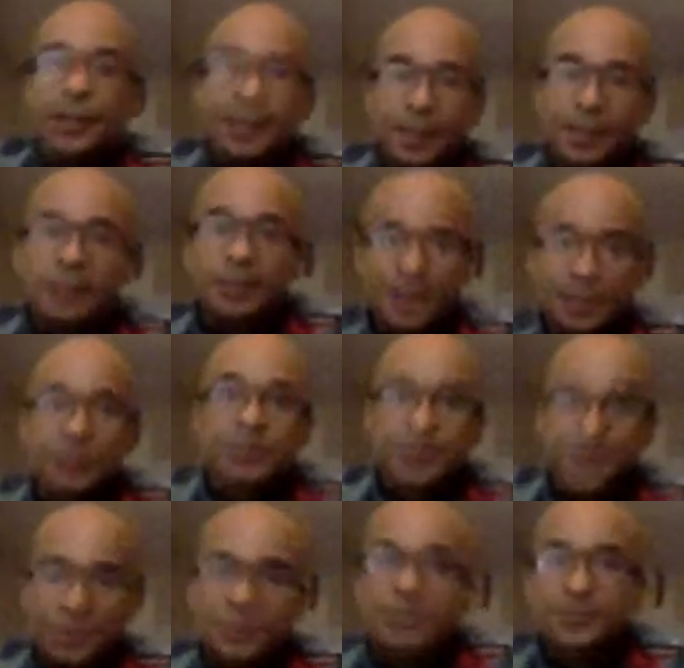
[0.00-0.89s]
it can
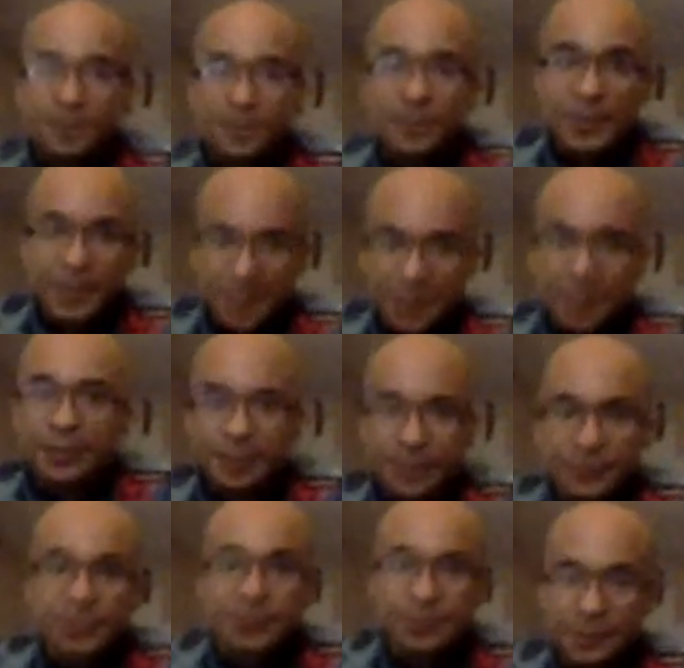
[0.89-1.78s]
just
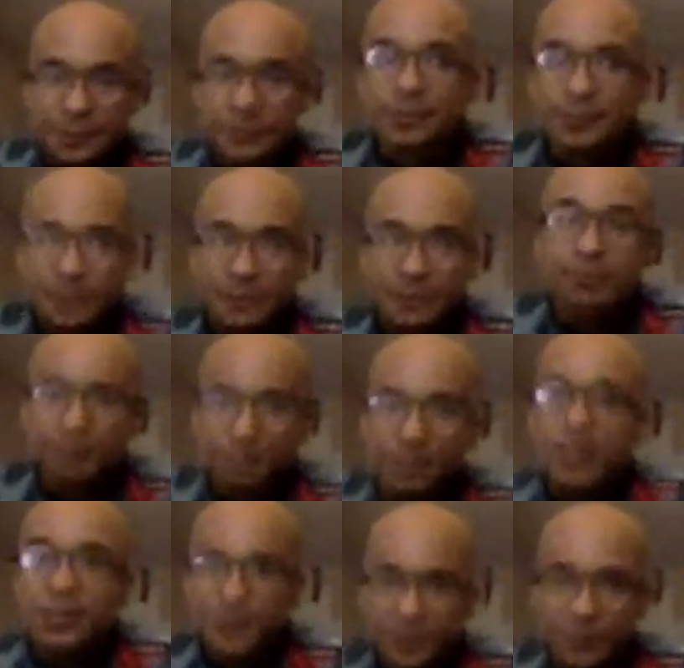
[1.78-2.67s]

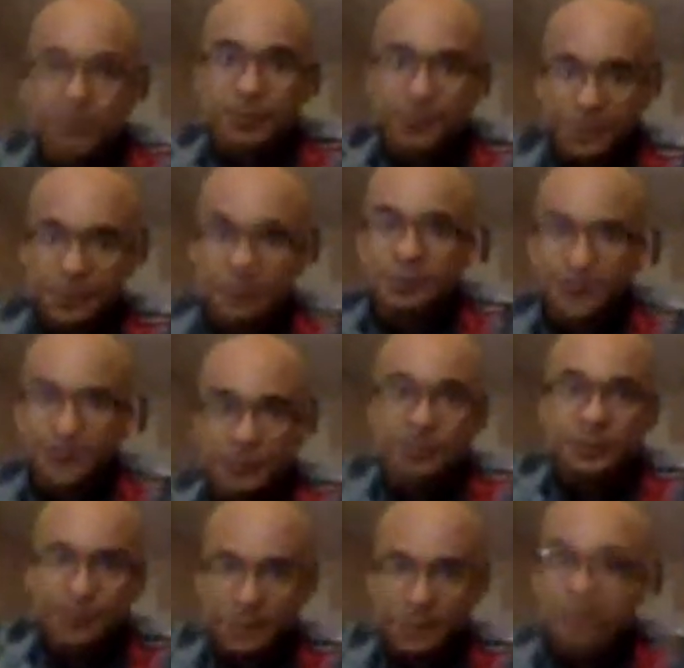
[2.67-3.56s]
pleasurable
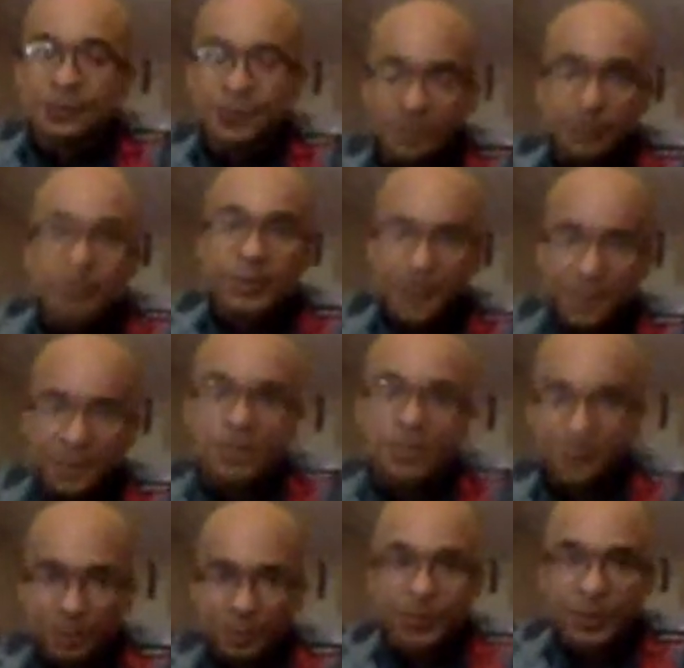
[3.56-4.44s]
because our
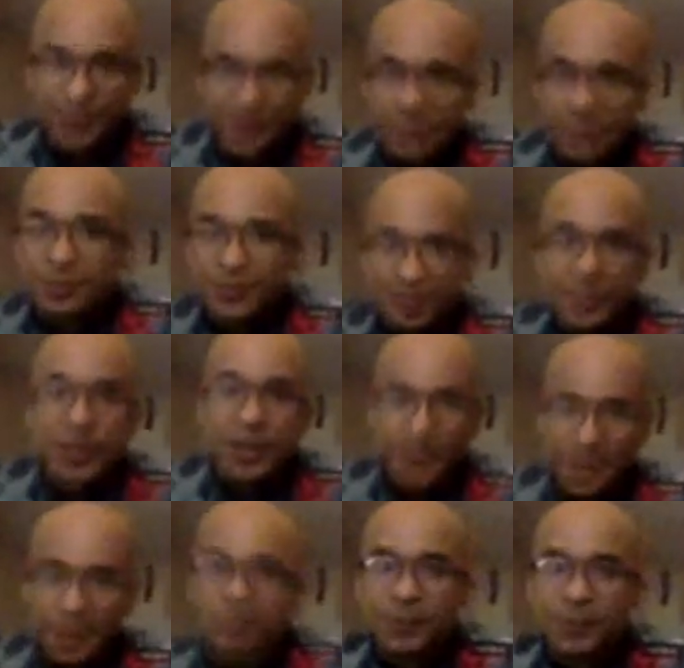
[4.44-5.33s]
brains pick up